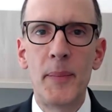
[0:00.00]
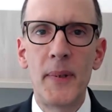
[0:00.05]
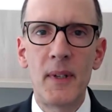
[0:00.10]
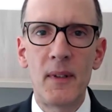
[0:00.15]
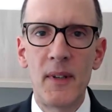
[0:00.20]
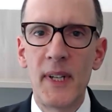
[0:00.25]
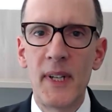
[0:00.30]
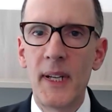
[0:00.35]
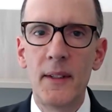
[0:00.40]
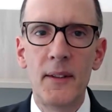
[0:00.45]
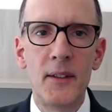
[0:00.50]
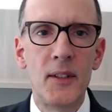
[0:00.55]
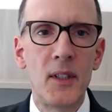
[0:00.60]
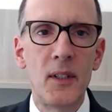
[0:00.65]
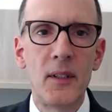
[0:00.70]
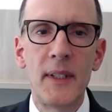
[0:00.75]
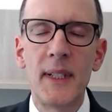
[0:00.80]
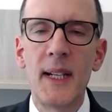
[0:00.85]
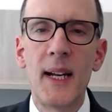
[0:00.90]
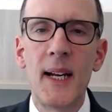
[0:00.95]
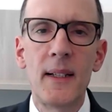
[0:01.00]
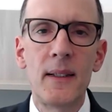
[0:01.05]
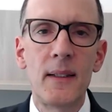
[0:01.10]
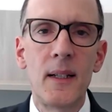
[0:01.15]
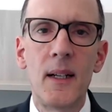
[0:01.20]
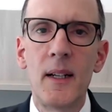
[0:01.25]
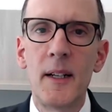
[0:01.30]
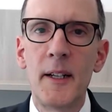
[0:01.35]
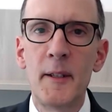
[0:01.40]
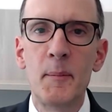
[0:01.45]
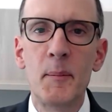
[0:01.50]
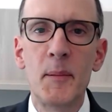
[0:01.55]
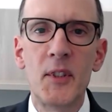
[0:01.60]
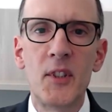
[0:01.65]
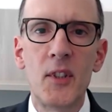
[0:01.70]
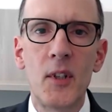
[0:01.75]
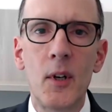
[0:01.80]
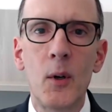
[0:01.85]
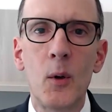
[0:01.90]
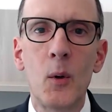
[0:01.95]
period, during that time.
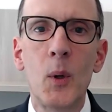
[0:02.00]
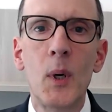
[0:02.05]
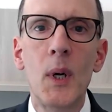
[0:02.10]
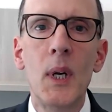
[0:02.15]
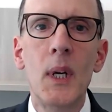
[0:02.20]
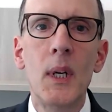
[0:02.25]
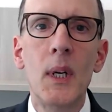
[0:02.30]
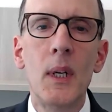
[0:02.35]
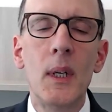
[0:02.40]
So